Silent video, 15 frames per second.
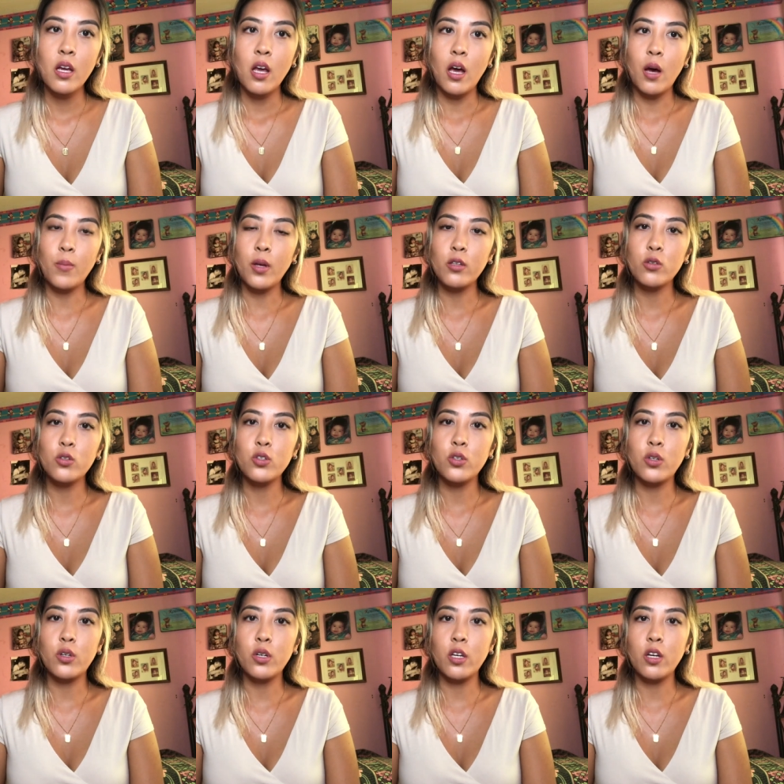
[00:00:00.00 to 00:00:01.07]
I'm not too
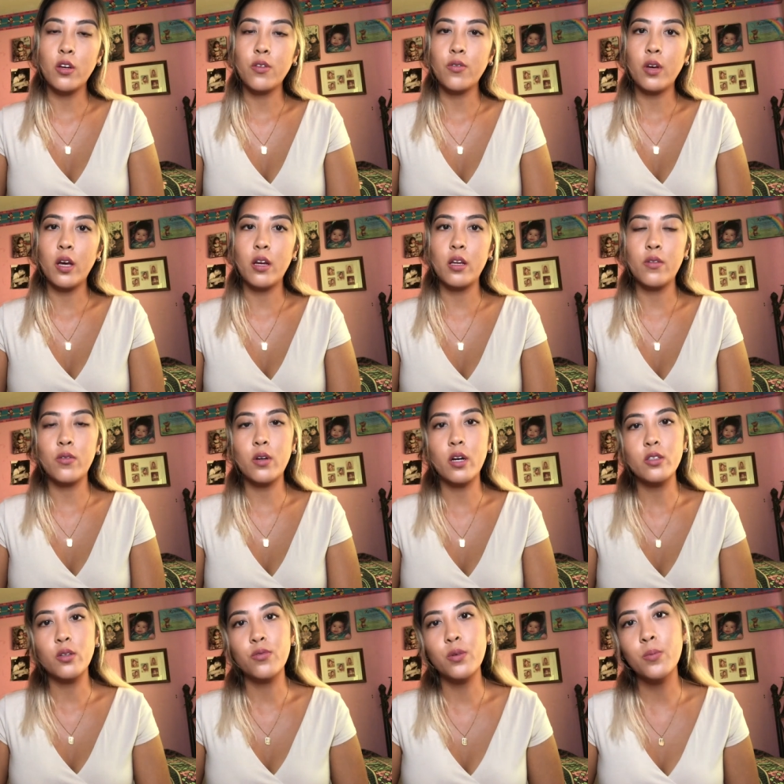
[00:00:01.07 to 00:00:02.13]
sure if any of you
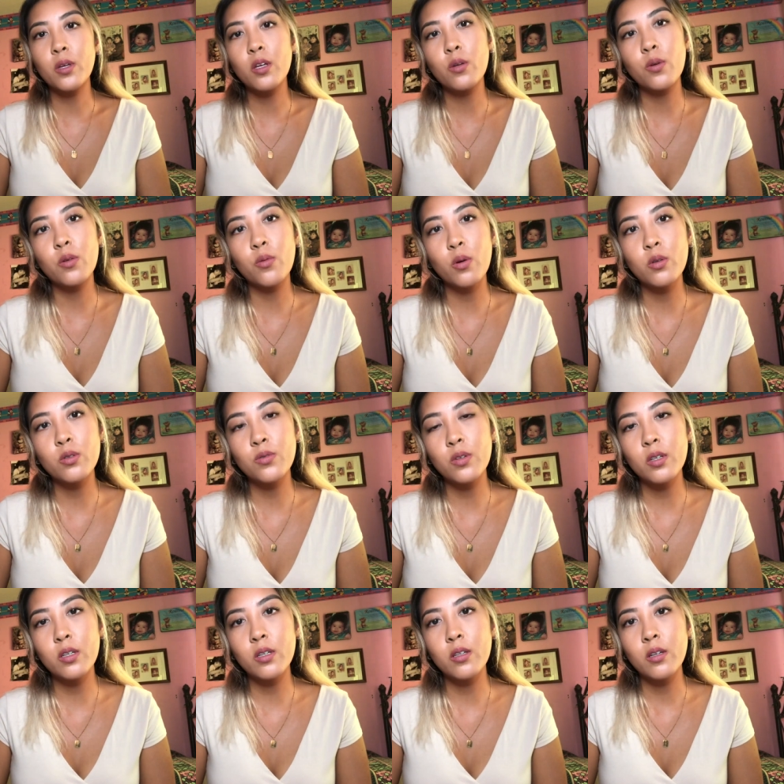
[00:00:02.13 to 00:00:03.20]
guys are familiar with
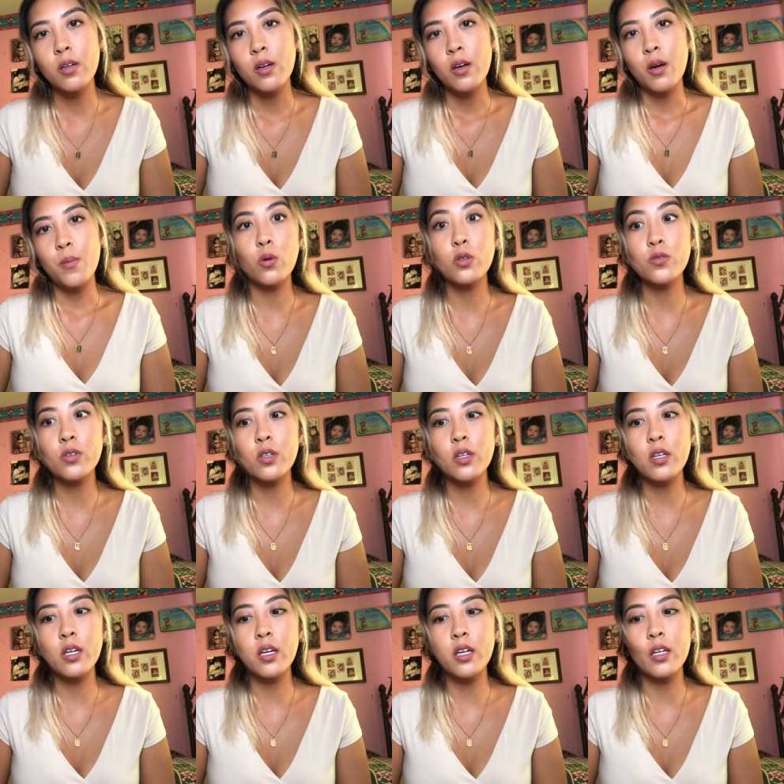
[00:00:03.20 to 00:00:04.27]
Rosefield.
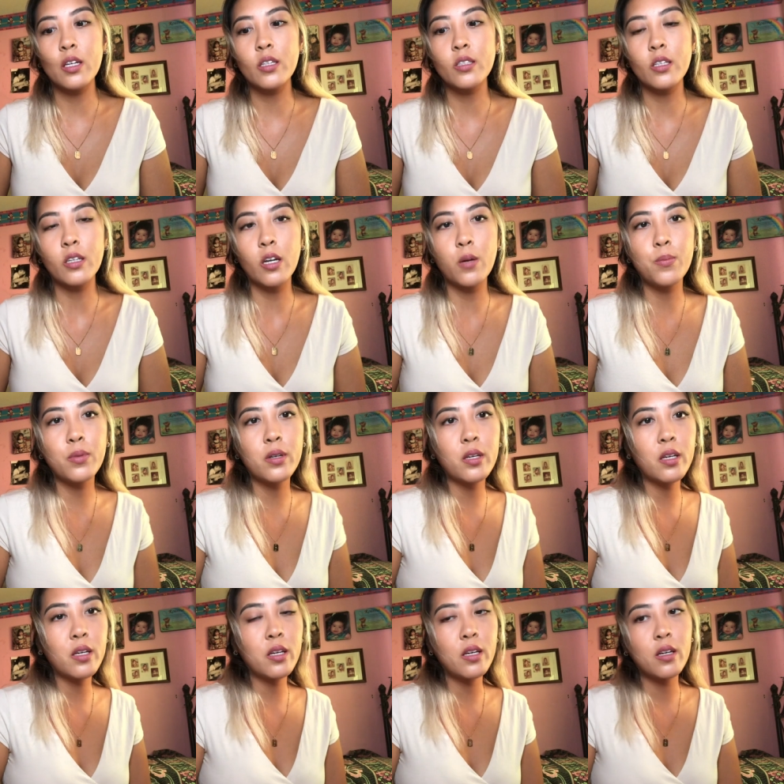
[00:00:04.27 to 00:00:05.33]
Rosefield is a
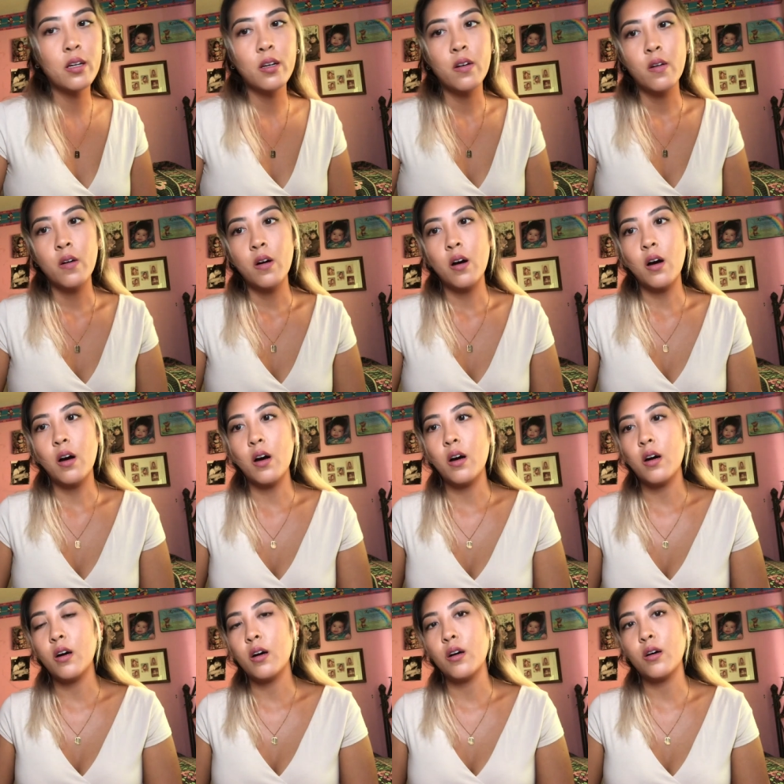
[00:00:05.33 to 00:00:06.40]
company
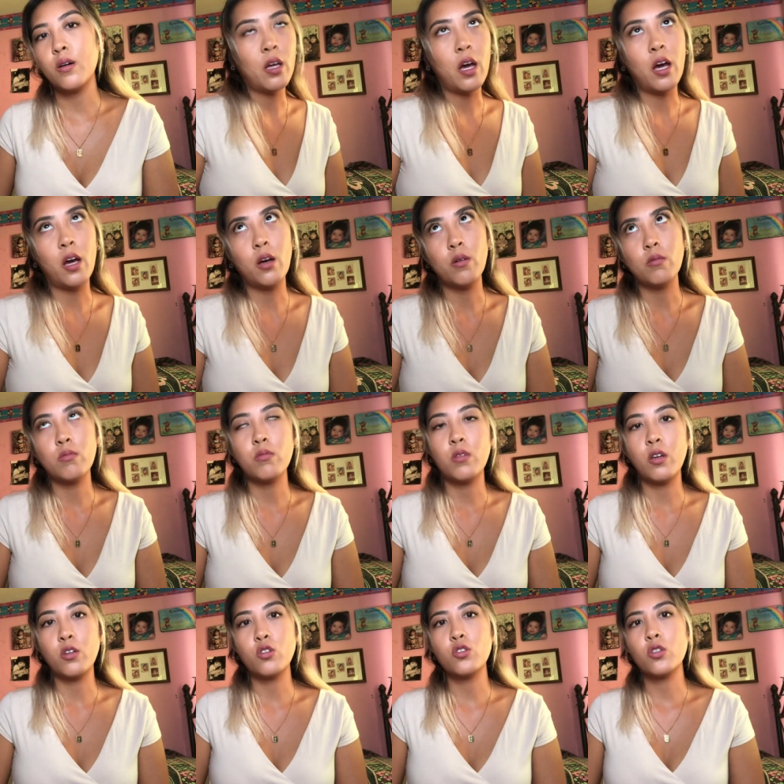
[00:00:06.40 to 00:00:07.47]
that
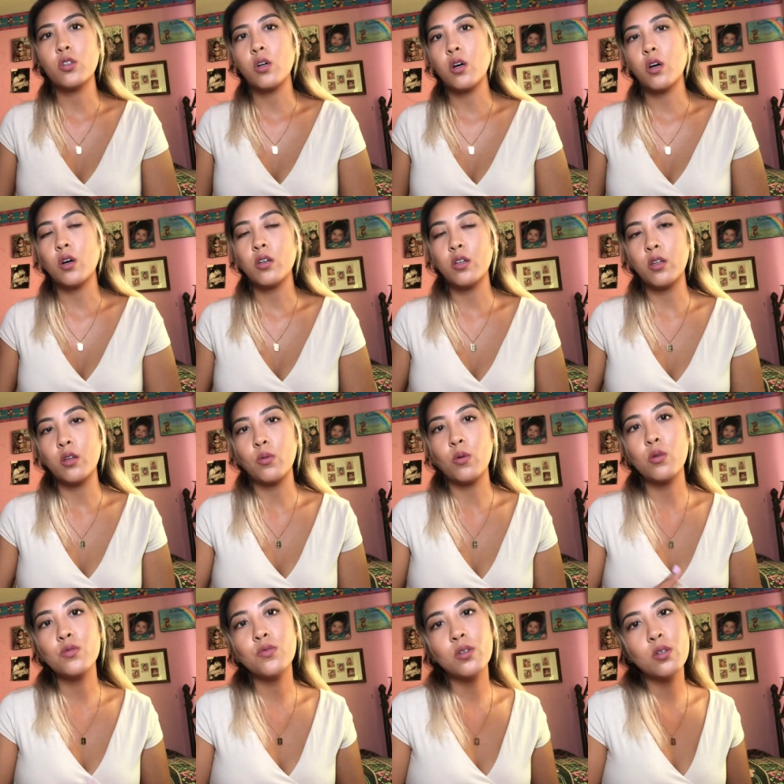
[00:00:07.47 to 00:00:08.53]
they usually call either
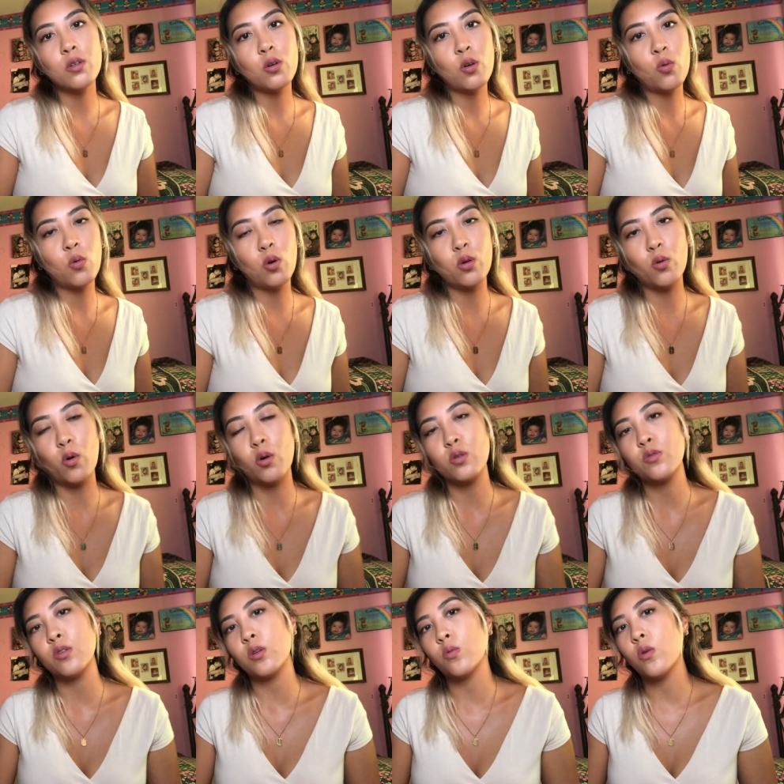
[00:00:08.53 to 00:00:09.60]
Rosefield or
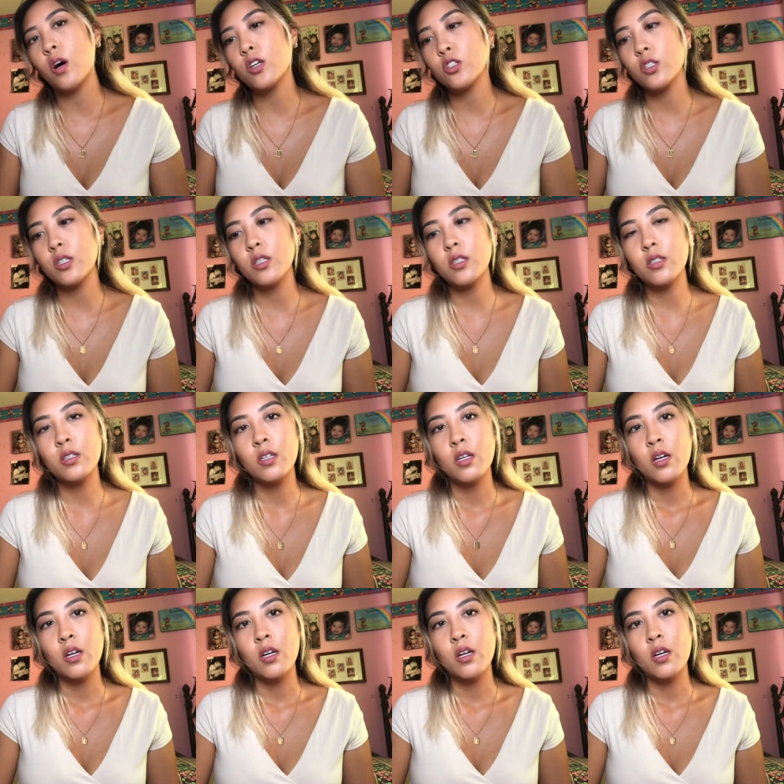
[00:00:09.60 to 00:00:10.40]
Rosefield Watches.